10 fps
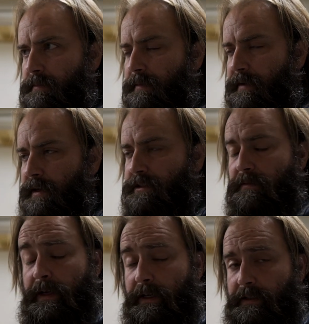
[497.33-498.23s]
Maybe I should
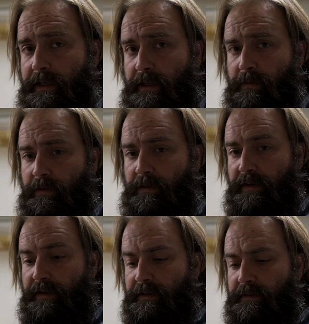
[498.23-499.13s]
make a table
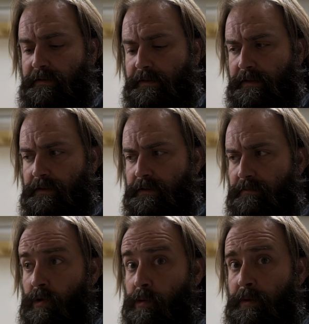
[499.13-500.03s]
that is
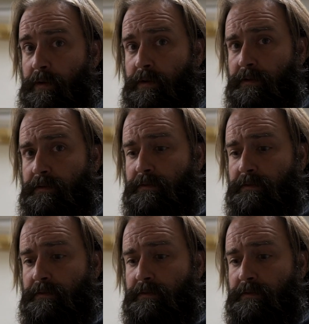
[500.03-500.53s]
mobile.